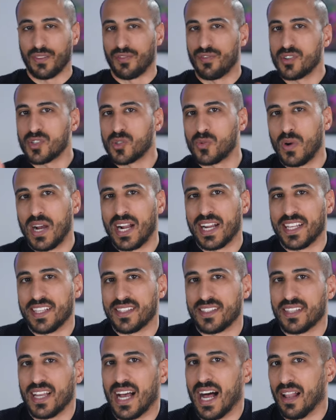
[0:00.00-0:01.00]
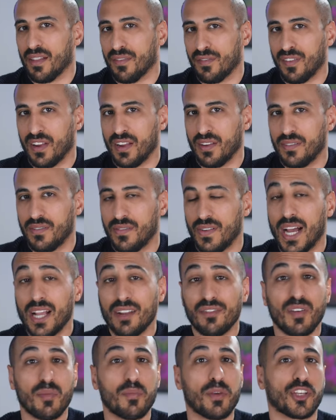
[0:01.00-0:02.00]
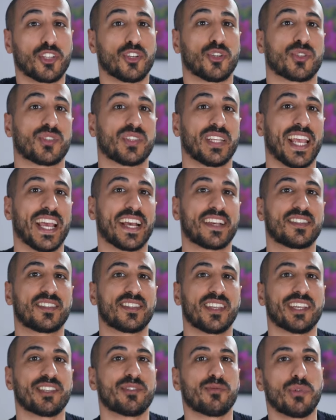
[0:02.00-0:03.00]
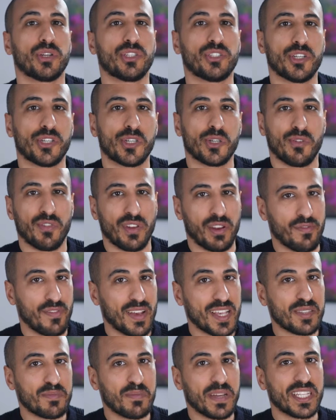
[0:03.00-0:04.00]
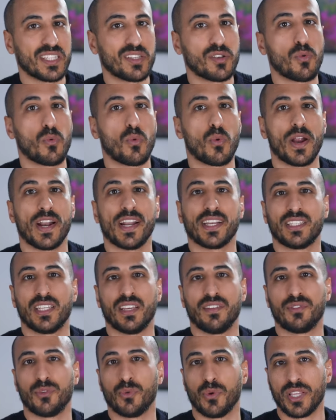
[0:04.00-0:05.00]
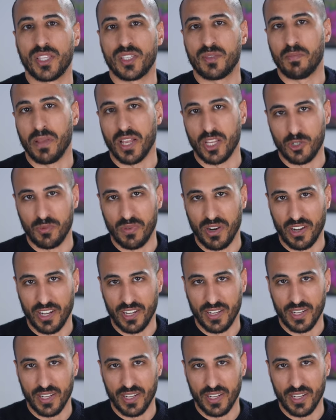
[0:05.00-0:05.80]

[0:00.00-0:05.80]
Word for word: The first one is alpha. Alpha measures the excess return of an investment relative to its benchmark